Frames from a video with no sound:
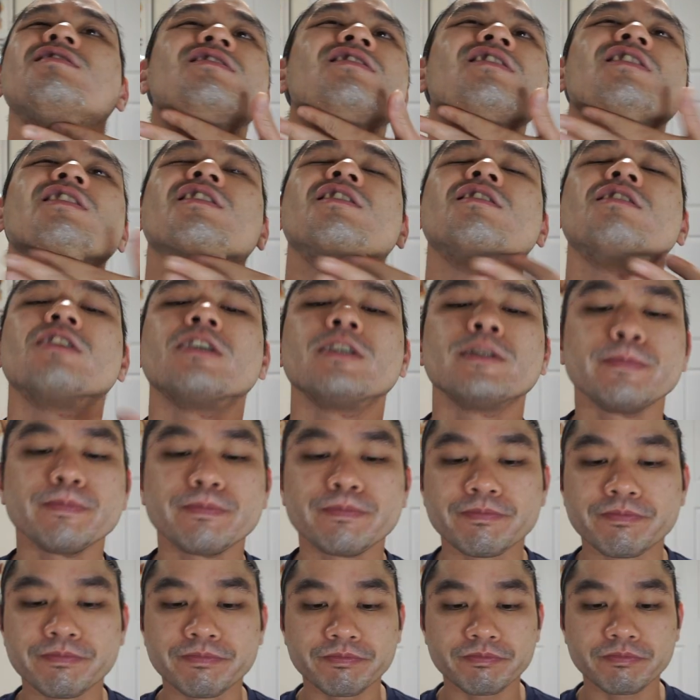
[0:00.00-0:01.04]
Alright,
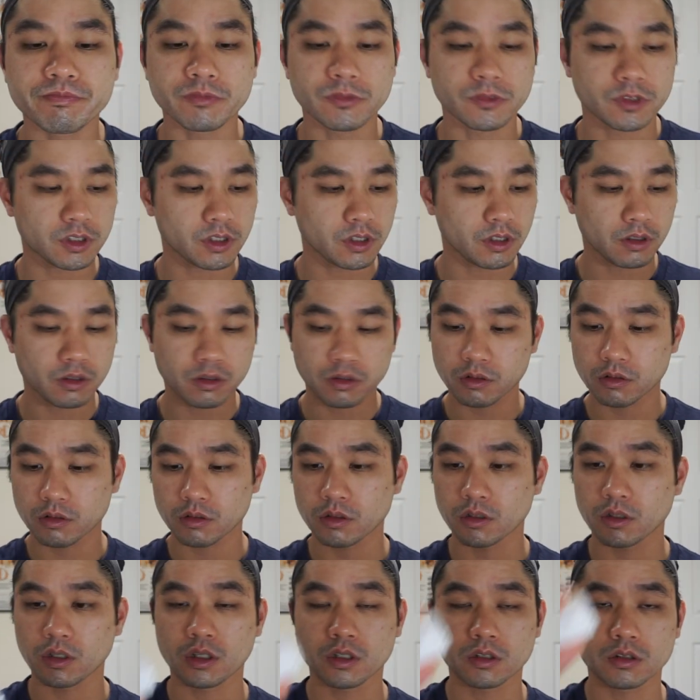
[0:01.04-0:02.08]
so
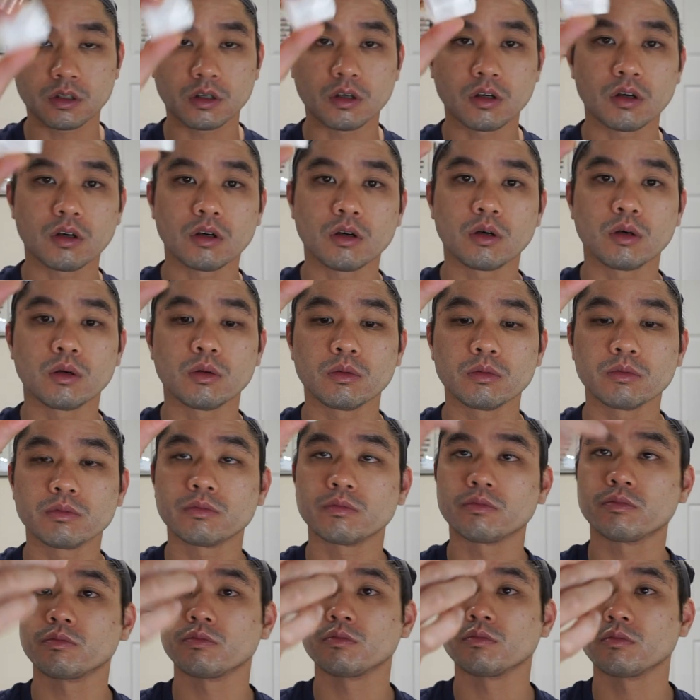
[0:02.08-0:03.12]
that's the whole
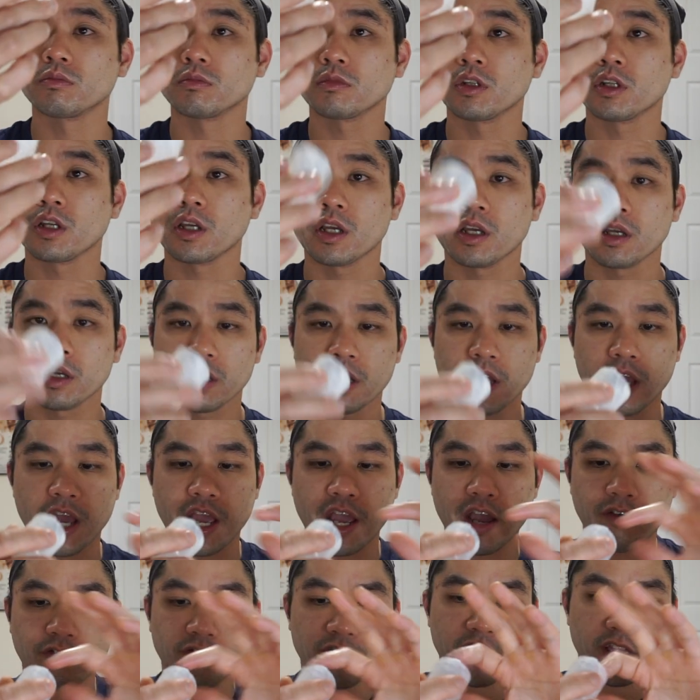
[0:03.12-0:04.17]

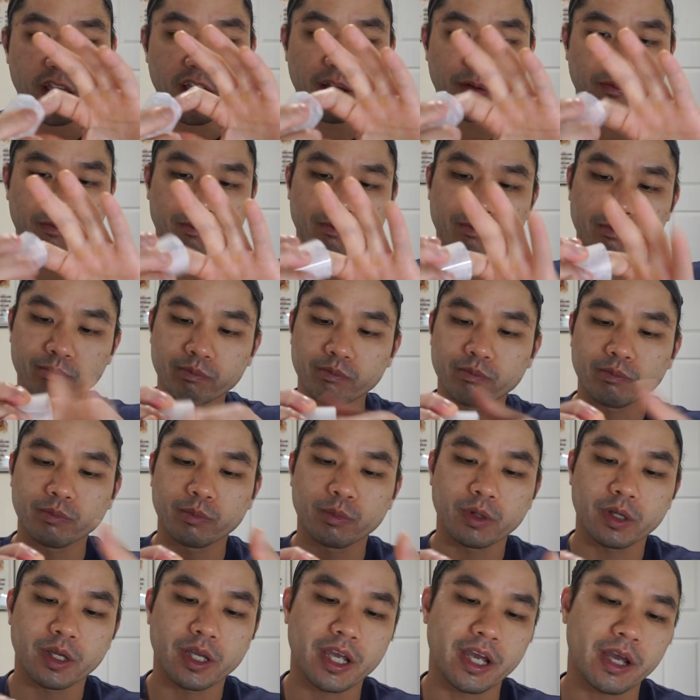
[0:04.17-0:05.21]
half cap
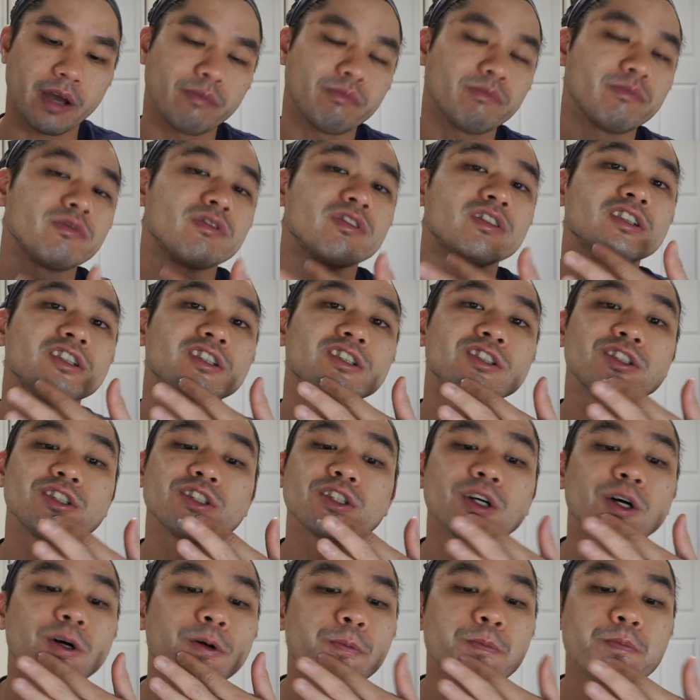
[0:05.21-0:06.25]
full,
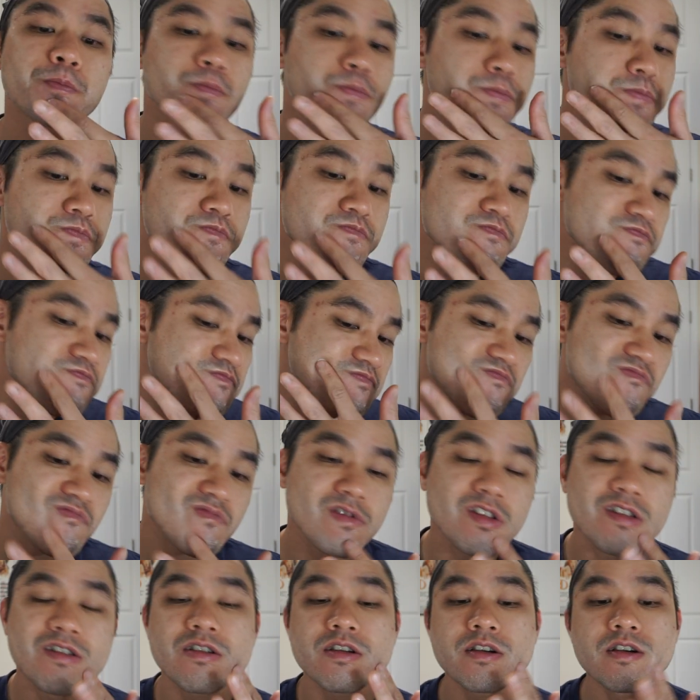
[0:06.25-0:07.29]
so
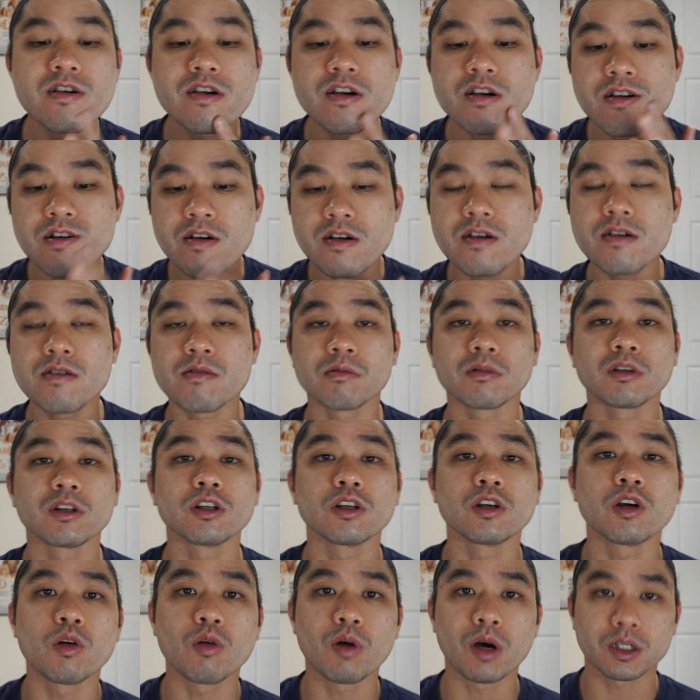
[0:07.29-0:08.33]
yeah, I'm
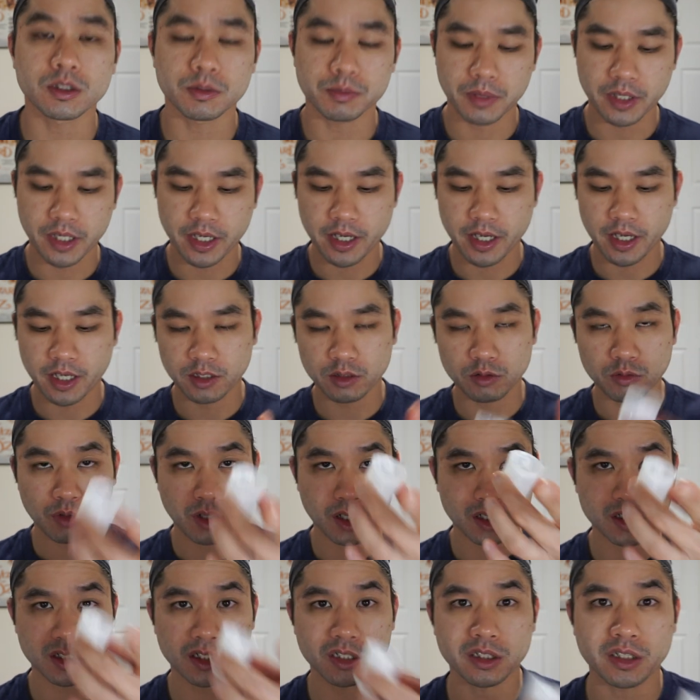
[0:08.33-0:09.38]
gonna go wash my hands,
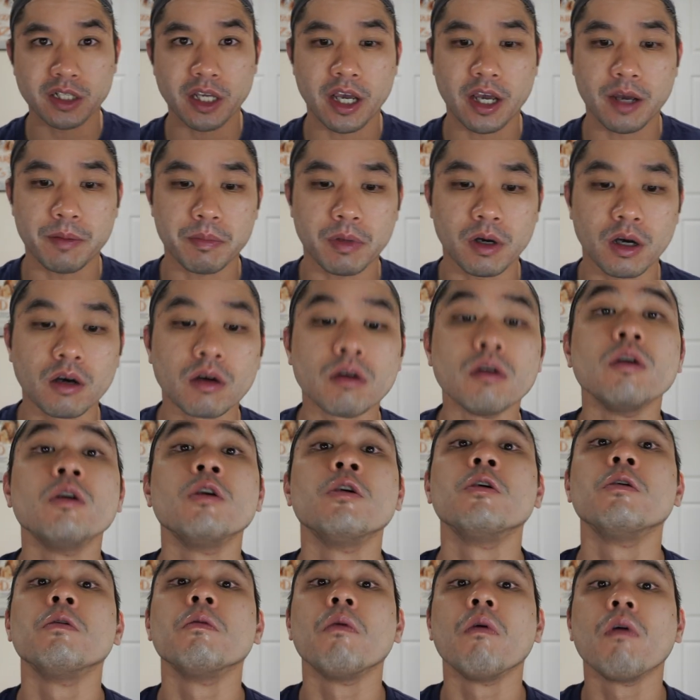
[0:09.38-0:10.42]
wash this cap out,
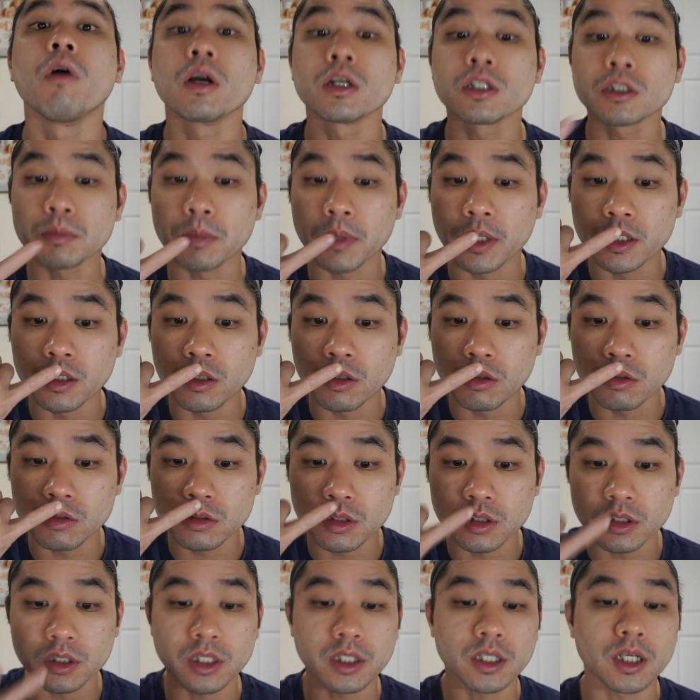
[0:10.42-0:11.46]
wash my nose,
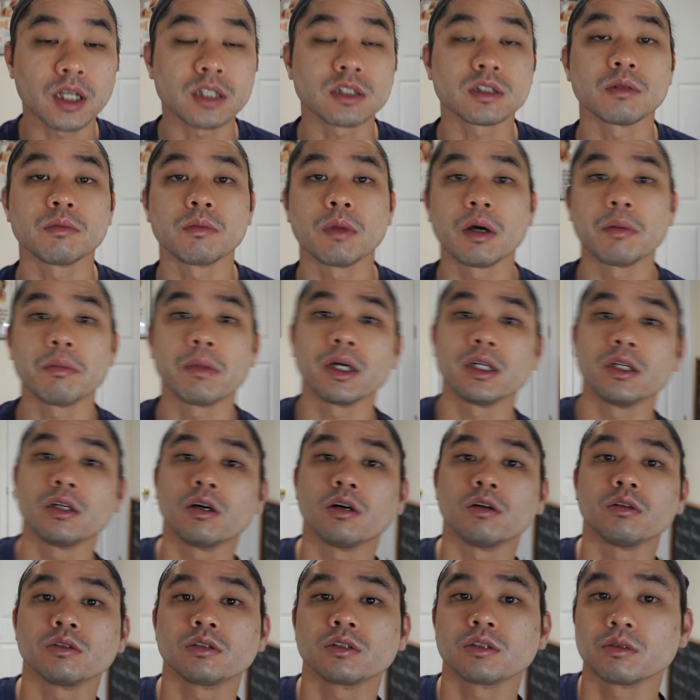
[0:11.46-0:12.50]
because I got some on my
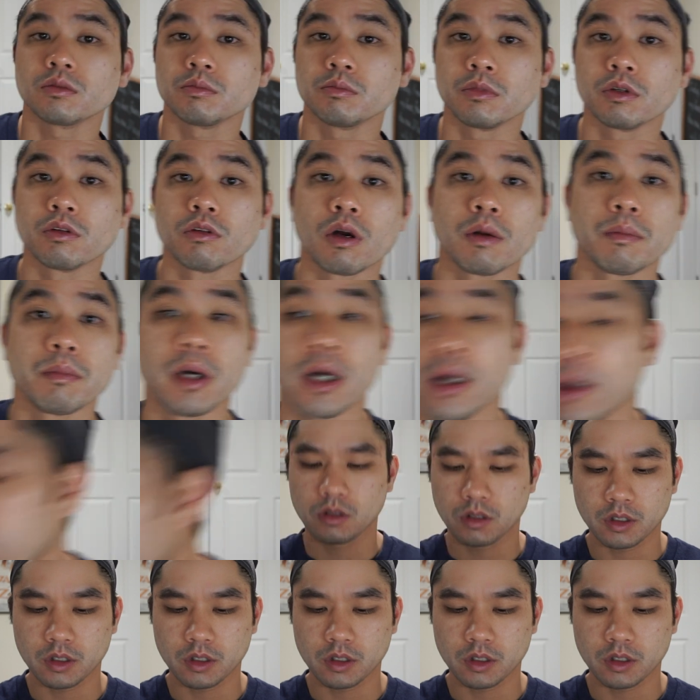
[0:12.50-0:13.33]
nose. Be right back.